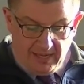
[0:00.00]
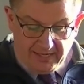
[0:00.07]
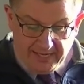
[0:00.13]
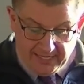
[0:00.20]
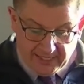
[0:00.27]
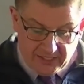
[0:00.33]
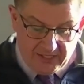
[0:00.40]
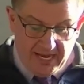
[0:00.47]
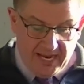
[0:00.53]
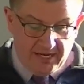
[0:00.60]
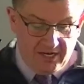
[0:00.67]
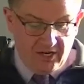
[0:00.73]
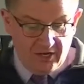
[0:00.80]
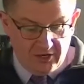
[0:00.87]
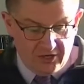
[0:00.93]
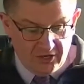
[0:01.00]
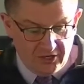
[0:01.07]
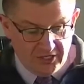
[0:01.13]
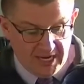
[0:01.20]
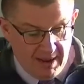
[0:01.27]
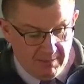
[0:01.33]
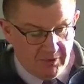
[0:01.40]
That takes us then to
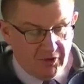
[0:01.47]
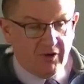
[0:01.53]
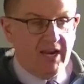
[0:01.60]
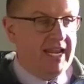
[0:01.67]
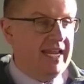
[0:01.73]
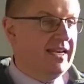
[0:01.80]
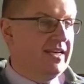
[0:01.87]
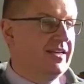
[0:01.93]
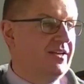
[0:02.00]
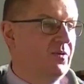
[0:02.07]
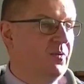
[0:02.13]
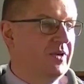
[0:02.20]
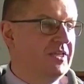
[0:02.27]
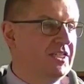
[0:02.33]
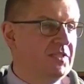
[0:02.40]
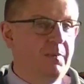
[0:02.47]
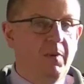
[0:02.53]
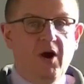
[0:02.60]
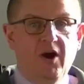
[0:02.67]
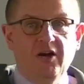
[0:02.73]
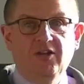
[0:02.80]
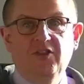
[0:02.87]
chapter 8, which is
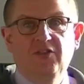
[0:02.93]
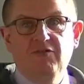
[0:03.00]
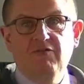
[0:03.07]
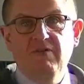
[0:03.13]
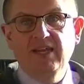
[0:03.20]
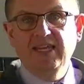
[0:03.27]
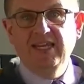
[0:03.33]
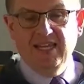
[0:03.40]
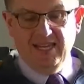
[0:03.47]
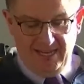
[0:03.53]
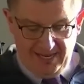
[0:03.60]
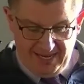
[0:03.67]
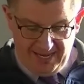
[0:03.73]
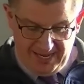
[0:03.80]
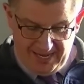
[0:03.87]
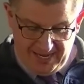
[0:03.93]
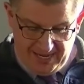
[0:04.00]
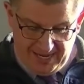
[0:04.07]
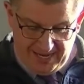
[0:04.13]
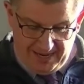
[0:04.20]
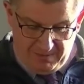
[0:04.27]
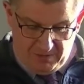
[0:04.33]
part 3
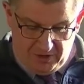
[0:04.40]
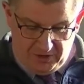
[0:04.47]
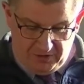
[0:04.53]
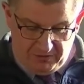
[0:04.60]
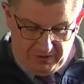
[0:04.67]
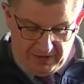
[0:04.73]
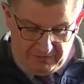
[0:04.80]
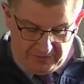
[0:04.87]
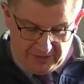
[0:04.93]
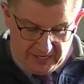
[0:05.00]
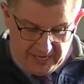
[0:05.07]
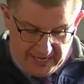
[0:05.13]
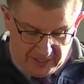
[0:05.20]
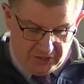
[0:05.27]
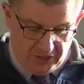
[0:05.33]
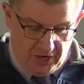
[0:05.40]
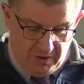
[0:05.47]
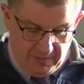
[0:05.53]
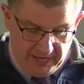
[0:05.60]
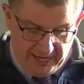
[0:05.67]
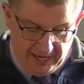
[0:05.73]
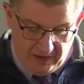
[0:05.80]
of today's
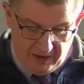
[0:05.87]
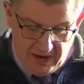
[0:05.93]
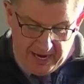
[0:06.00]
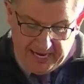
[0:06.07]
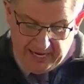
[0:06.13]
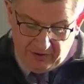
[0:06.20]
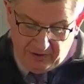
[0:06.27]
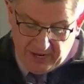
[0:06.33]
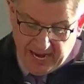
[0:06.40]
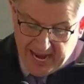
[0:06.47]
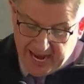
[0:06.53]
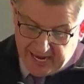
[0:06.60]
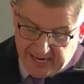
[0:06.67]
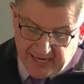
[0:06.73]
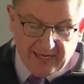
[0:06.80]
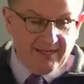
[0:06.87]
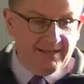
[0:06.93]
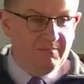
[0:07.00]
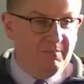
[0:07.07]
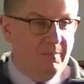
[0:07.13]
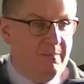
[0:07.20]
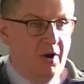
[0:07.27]
sermon. Here the heading,
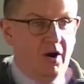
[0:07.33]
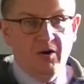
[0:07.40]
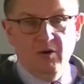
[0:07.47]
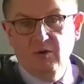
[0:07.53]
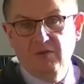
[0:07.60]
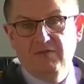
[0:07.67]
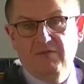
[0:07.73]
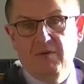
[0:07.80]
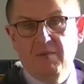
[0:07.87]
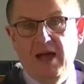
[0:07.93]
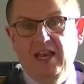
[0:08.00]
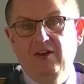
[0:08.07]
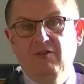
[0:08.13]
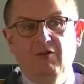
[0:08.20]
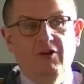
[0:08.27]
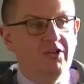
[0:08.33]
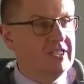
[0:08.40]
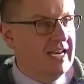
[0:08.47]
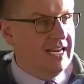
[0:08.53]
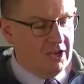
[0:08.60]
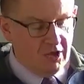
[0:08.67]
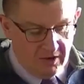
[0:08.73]
borrowed from Alan
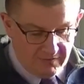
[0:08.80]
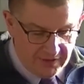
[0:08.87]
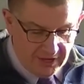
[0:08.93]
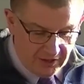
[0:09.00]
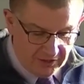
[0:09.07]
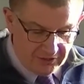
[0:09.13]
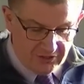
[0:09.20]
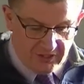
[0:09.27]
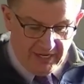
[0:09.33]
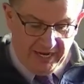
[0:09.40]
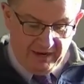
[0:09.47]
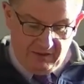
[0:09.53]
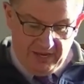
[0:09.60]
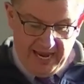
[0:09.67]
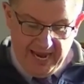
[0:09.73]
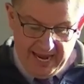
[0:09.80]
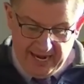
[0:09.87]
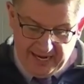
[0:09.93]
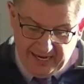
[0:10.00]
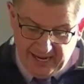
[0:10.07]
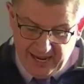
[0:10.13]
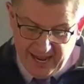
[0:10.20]
Ross like all of the others, here the
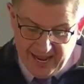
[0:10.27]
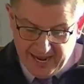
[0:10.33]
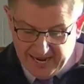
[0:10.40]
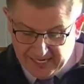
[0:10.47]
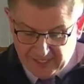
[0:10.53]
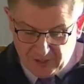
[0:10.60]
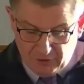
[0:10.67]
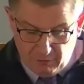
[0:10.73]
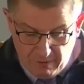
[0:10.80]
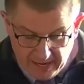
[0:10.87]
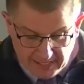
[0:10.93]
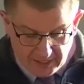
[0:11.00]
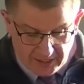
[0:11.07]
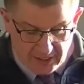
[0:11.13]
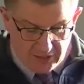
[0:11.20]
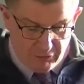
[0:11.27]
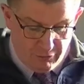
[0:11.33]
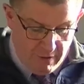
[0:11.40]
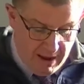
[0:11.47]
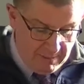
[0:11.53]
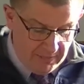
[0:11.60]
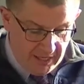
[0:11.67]
heading is the righteous
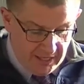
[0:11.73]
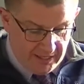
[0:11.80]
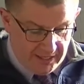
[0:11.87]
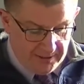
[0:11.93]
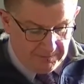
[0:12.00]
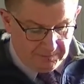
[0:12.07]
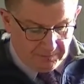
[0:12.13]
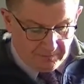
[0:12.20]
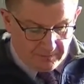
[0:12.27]
remnant